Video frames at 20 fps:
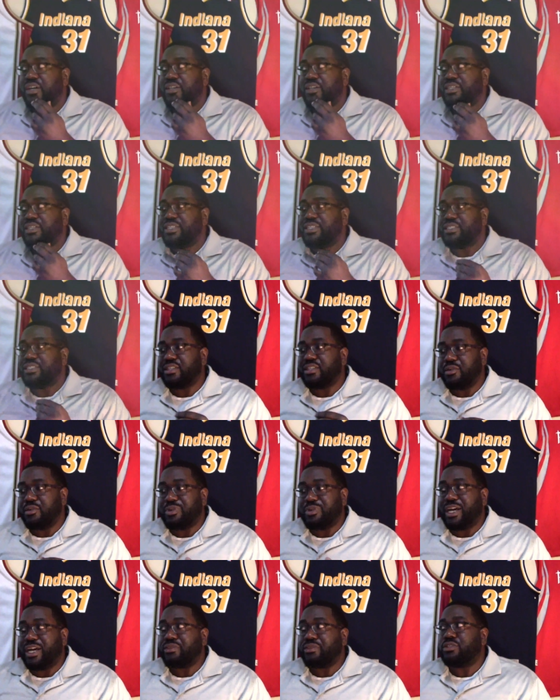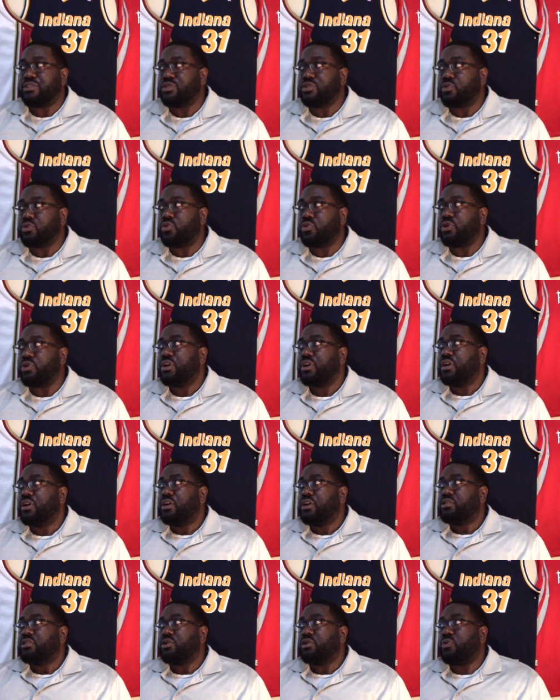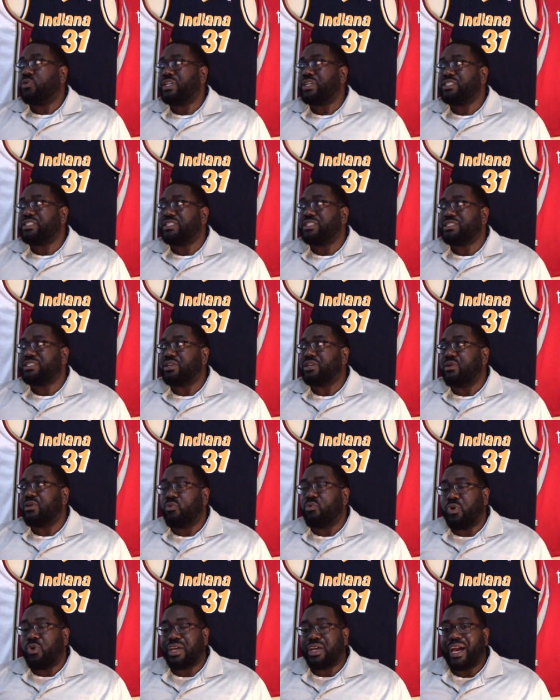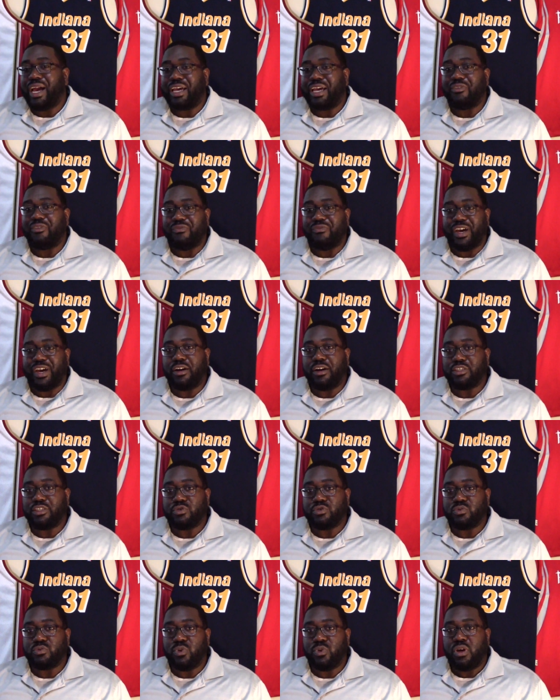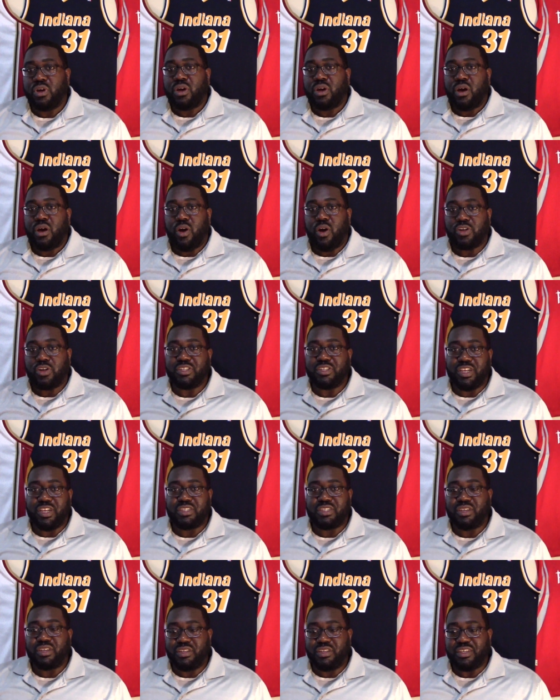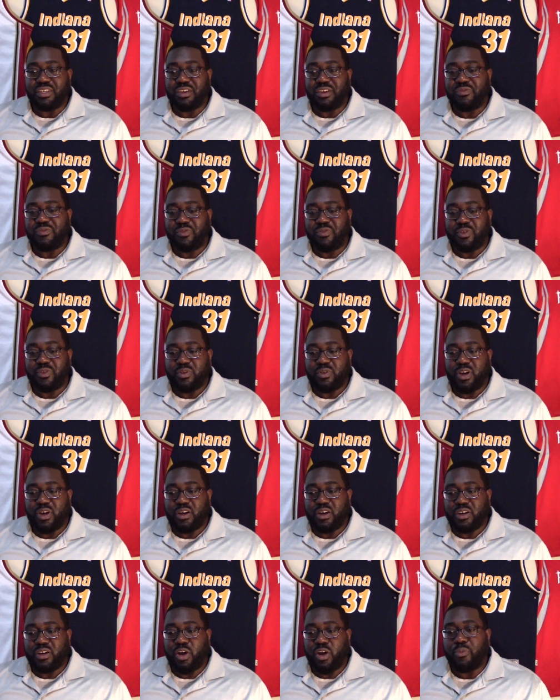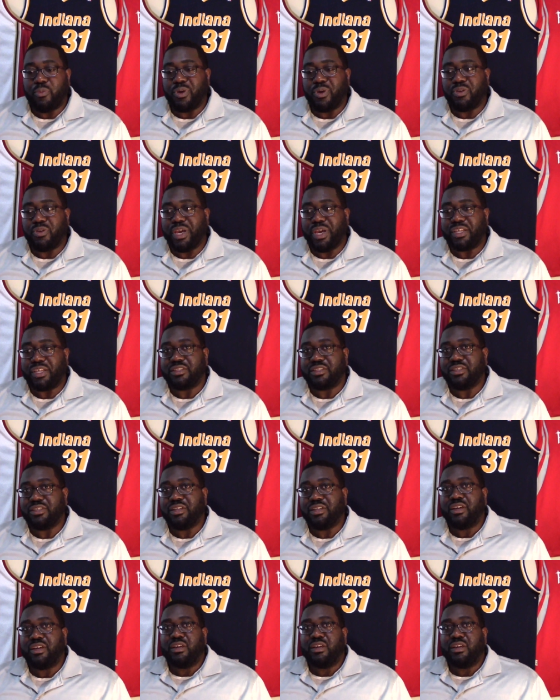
He's going to be out the door. The question is, what kind of value are the Knicks going to get for Carmelo Anthony?